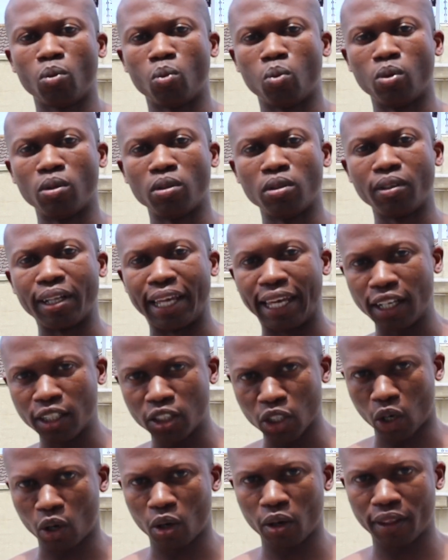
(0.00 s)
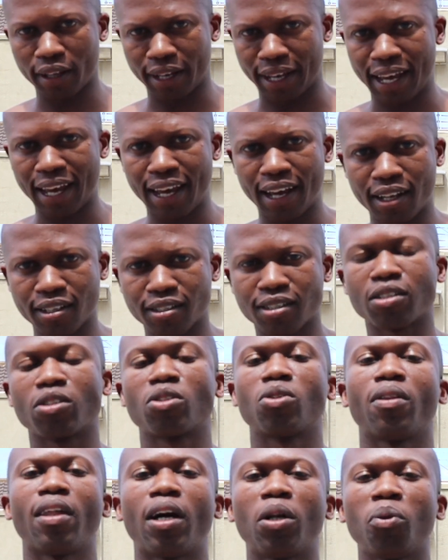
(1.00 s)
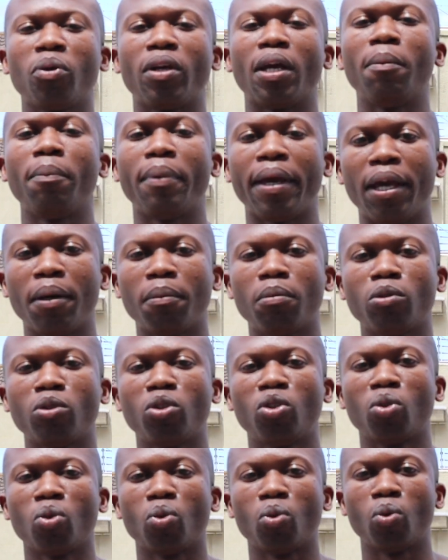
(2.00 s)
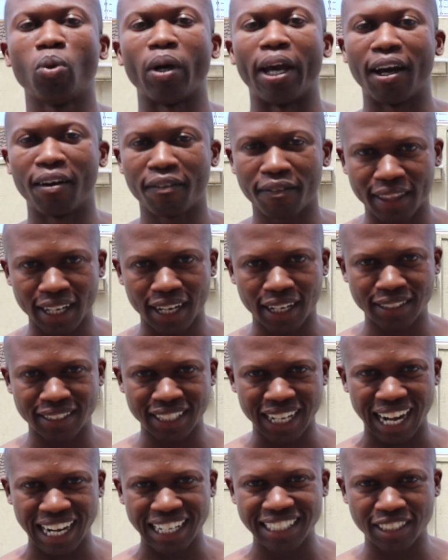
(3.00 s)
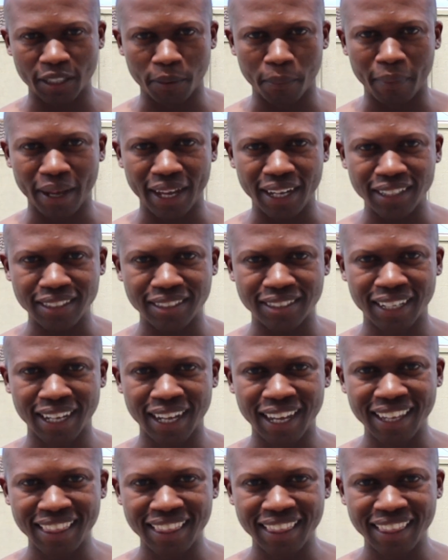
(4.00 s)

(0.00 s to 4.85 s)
will hit all the heads so that you can be able to have that ultimate